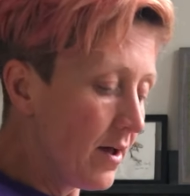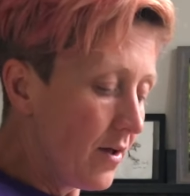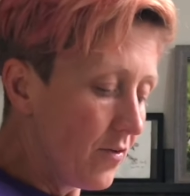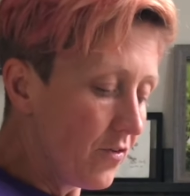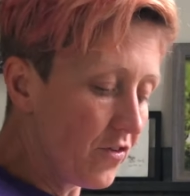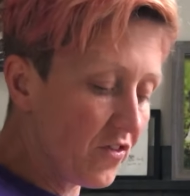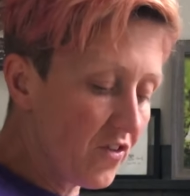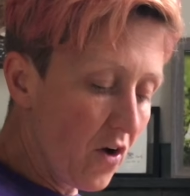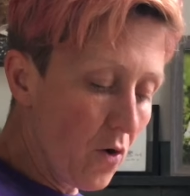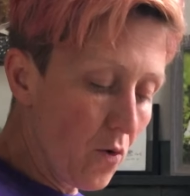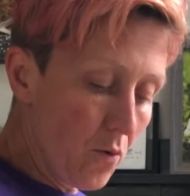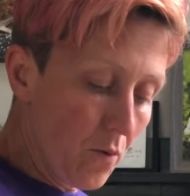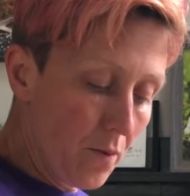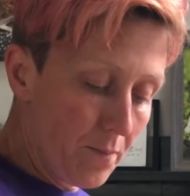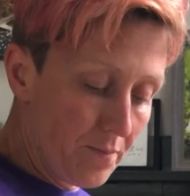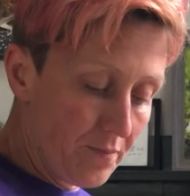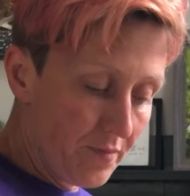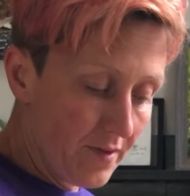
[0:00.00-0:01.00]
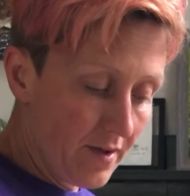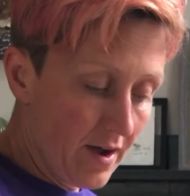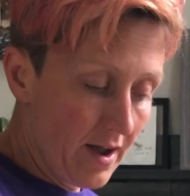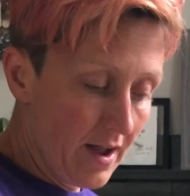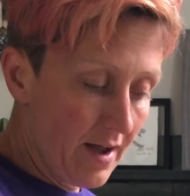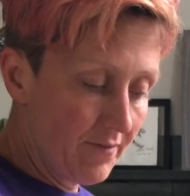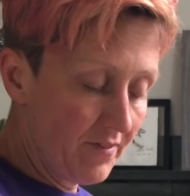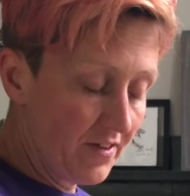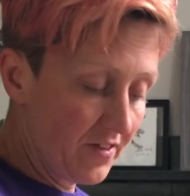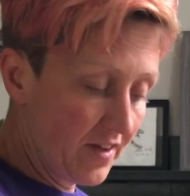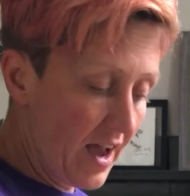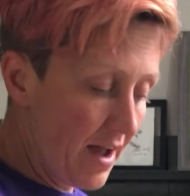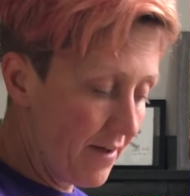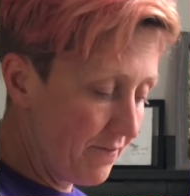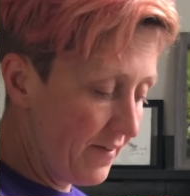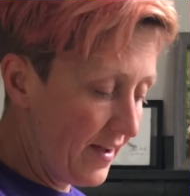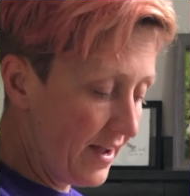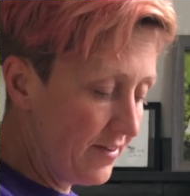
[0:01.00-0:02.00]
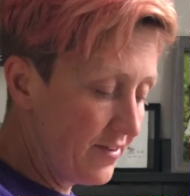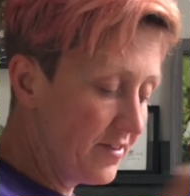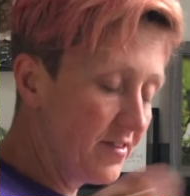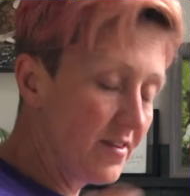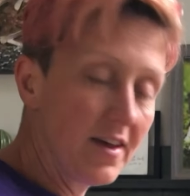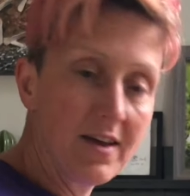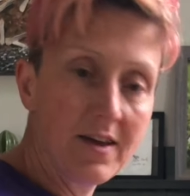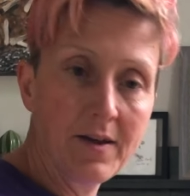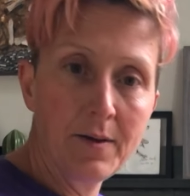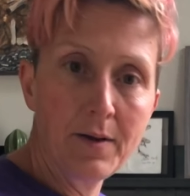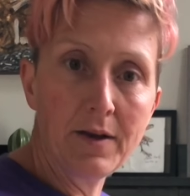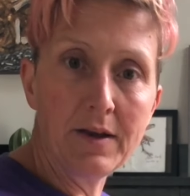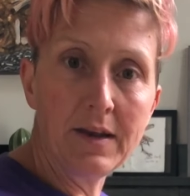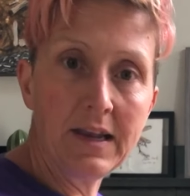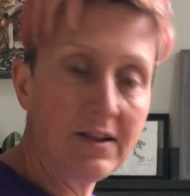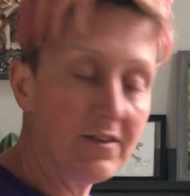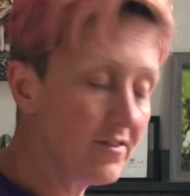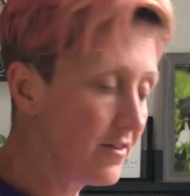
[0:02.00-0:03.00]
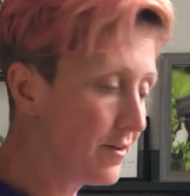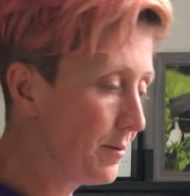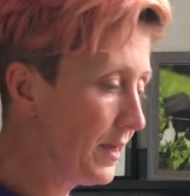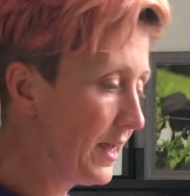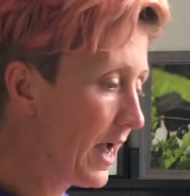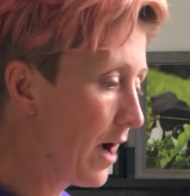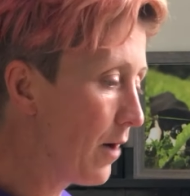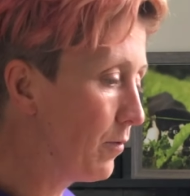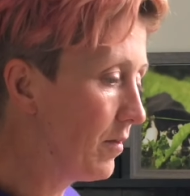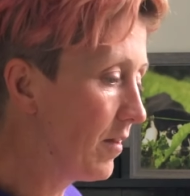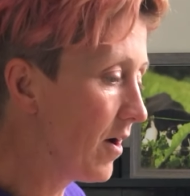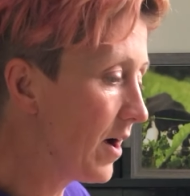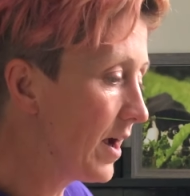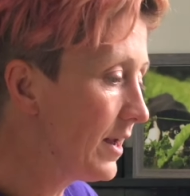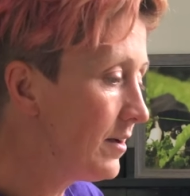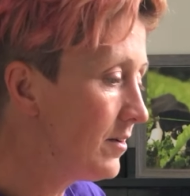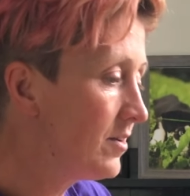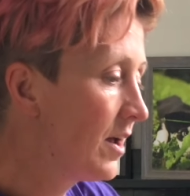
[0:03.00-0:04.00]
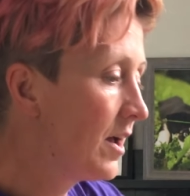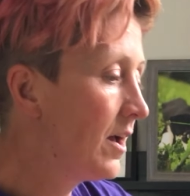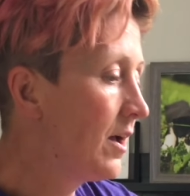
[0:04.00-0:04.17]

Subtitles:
So I have this cat face, needs to be outlined.